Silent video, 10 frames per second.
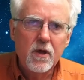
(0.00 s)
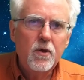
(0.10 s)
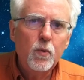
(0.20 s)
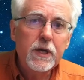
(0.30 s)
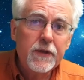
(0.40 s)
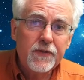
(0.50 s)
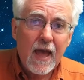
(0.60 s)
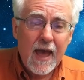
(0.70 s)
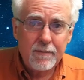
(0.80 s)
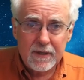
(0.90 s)
We get the
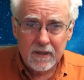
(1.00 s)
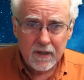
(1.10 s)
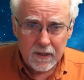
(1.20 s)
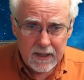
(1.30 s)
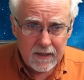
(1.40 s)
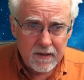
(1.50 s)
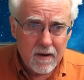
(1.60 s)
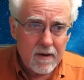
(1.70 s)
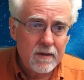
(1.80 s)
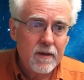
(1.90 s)
happy little
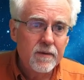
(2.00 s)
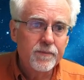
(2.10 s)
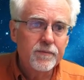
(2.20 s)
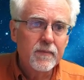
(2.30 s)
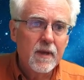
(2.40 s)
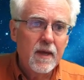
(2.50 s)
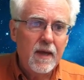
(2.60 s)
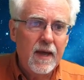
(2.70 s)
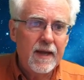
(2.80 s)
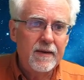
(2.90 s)
ding-dong.
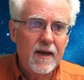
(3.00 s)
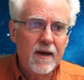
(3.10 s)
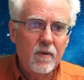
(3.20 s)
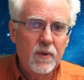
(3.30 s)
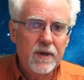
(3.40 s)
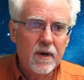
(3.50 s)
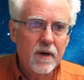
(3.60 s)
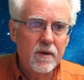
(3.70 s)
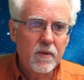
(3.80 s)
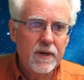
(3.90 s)
And now we are
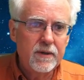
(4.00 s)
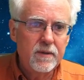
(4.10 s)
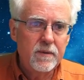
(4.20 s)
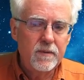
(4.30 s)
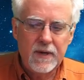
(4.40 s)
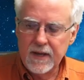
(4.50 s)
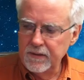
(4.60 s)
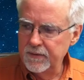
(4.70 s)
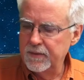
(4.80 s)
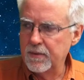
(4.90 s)
going to
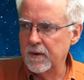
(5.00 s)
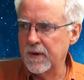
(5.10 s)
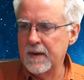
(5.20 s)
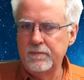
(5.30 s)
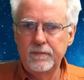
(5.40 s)
download the program.